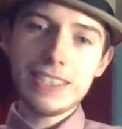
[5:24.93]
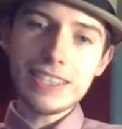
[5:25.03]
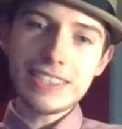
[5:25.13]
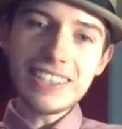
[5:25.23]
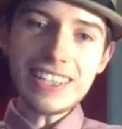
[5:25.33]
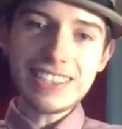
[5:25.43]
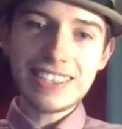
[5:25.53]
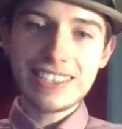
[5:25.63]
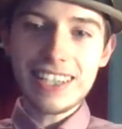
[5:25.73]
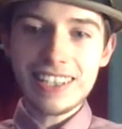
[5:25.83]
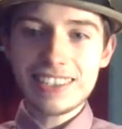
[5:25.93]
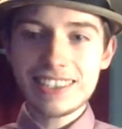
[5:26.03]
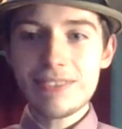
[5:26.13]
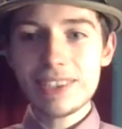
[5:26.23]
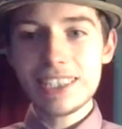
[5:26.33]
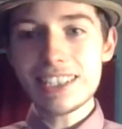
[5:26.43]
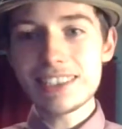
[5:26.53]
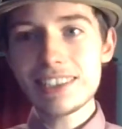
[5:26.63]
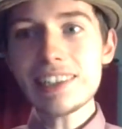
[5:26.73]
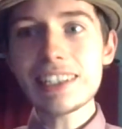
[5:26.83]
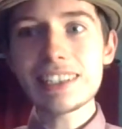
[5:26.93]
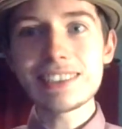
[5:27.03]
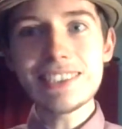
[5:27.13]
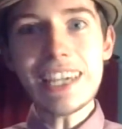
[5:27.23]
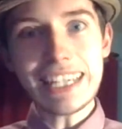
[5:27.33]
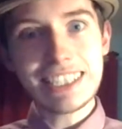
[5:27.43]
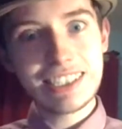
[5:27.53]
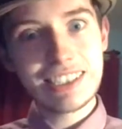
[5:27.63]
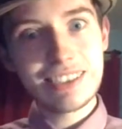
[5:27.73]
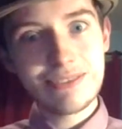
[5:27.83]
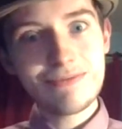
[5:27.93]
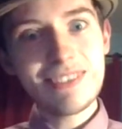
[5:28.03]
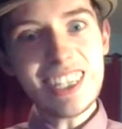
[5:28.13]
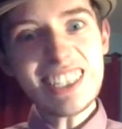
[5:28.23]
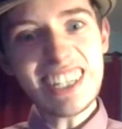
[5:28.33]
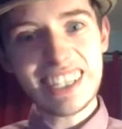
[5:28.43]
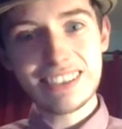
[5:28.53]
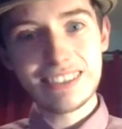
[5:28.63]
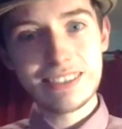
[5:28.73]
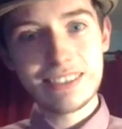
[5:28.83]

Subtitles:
It's nice to see that DVDs still exist, isn't it?